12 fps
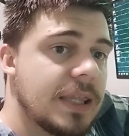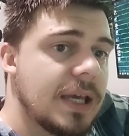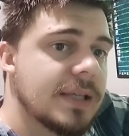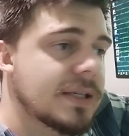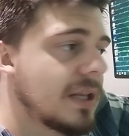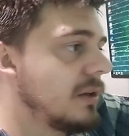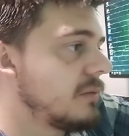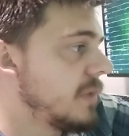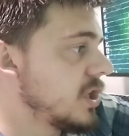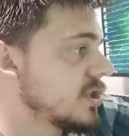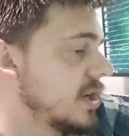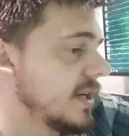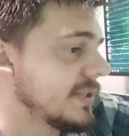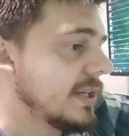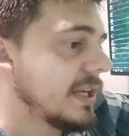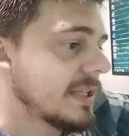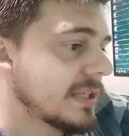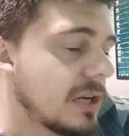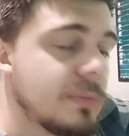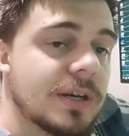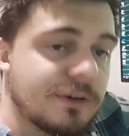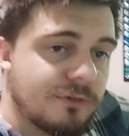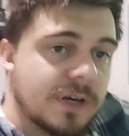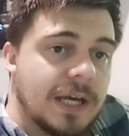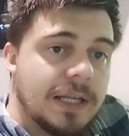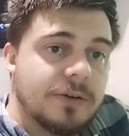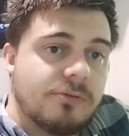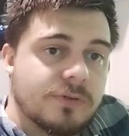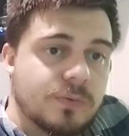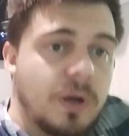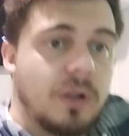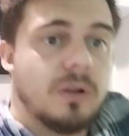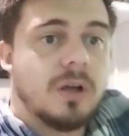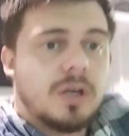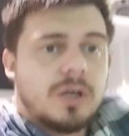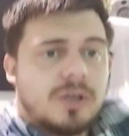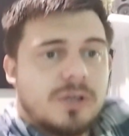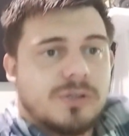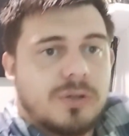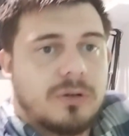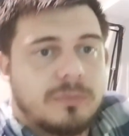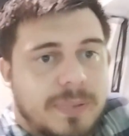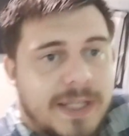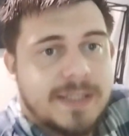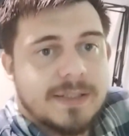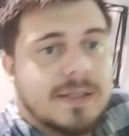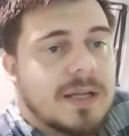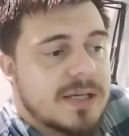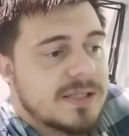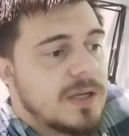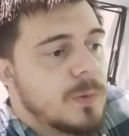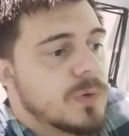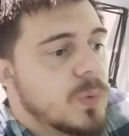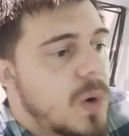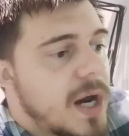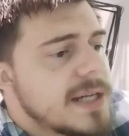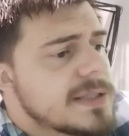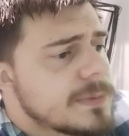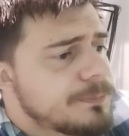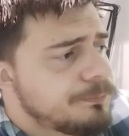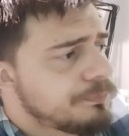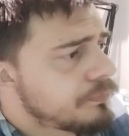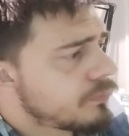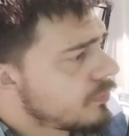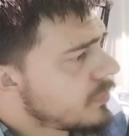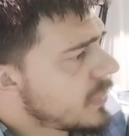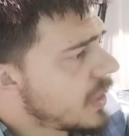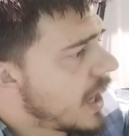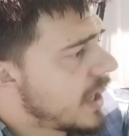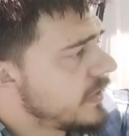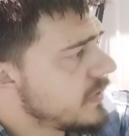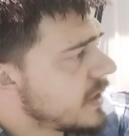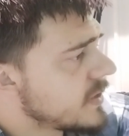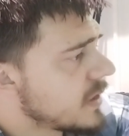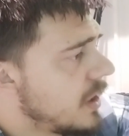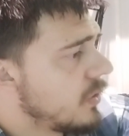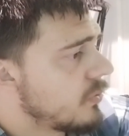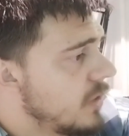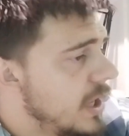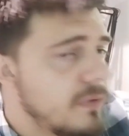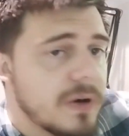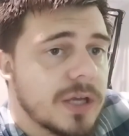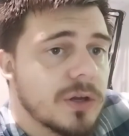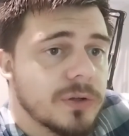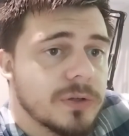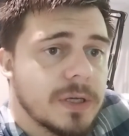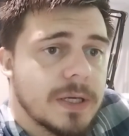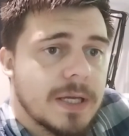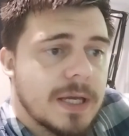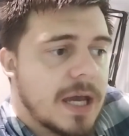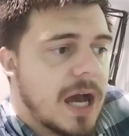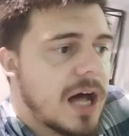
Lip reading: going to look much nicer, and it's going to be a different color as well. So it'll blend in nicely with the white. I think that's going to look really, really good. What